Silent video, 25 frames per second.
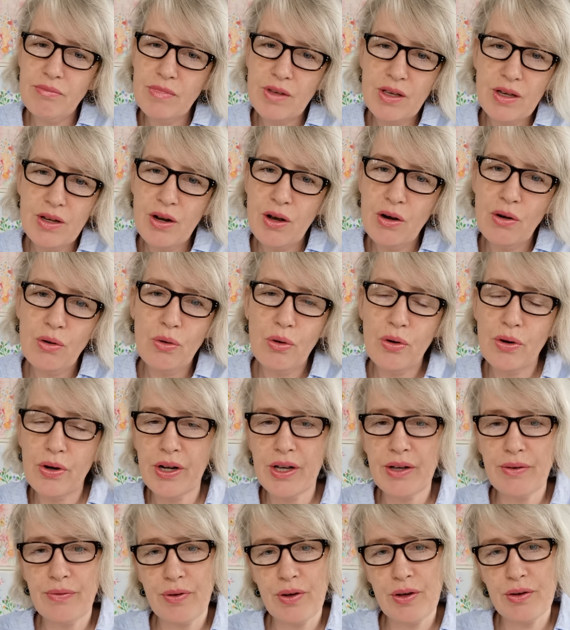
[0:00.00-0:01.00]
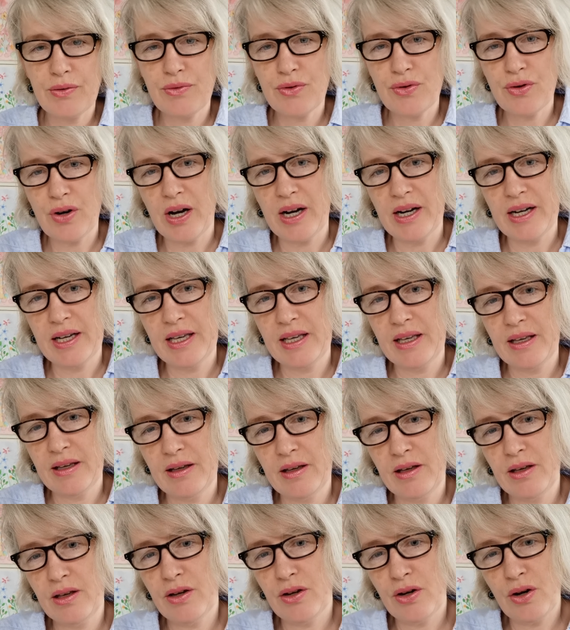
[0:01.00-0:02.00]
or if you
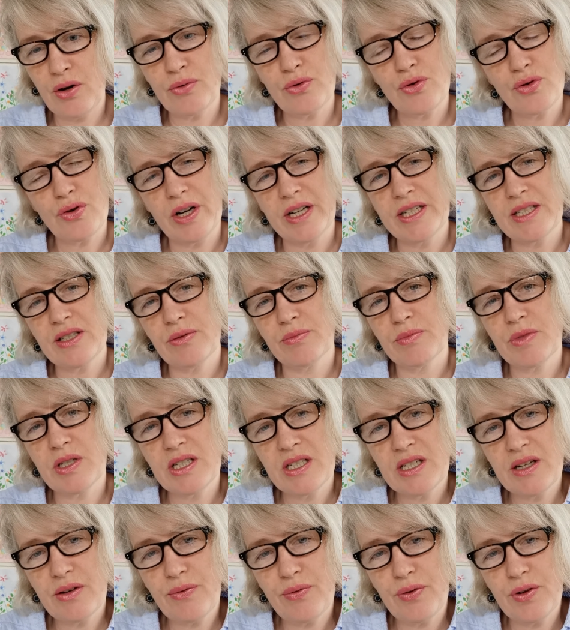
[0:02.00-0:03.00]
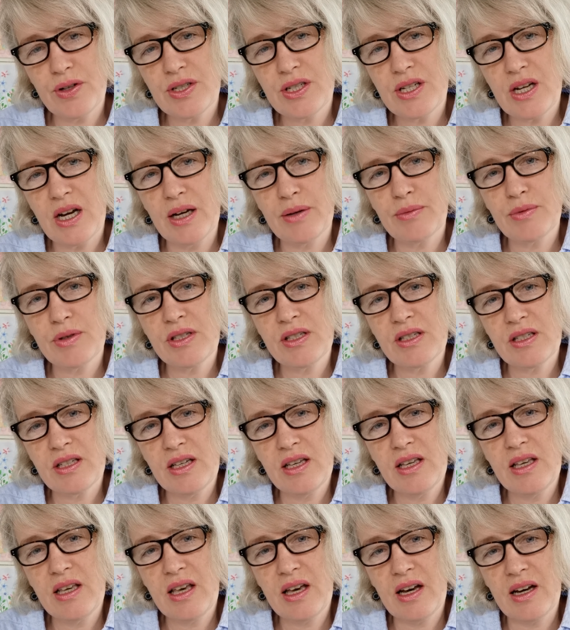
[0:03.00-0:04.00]
try something different, I would
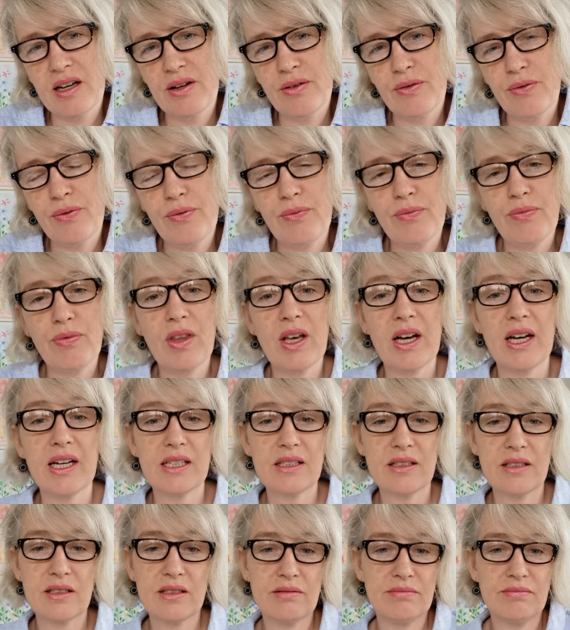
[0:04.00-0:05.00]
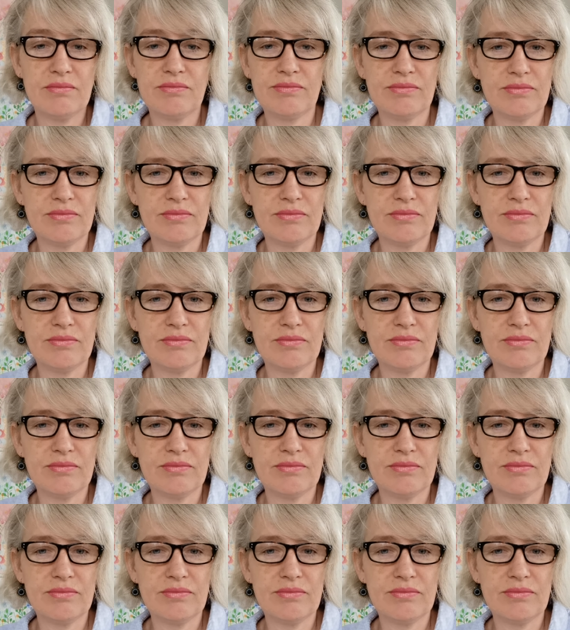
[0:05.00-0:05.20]
see kind of that,